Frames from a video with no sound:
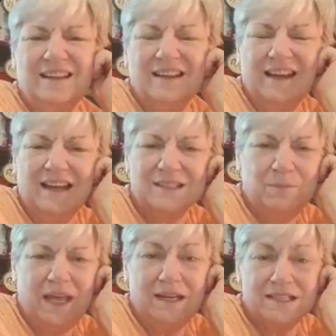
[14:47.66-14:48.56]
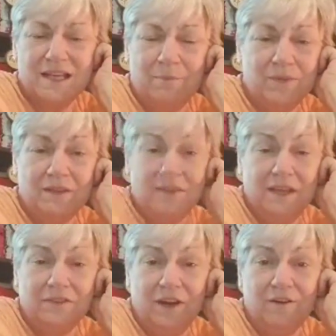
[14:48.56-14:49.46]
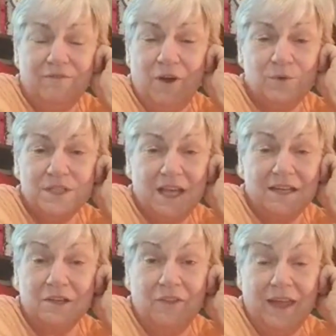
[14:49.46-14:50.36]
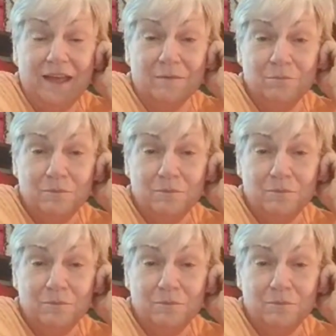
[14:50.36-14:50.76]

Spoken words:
I bet it's something that their folks said to them.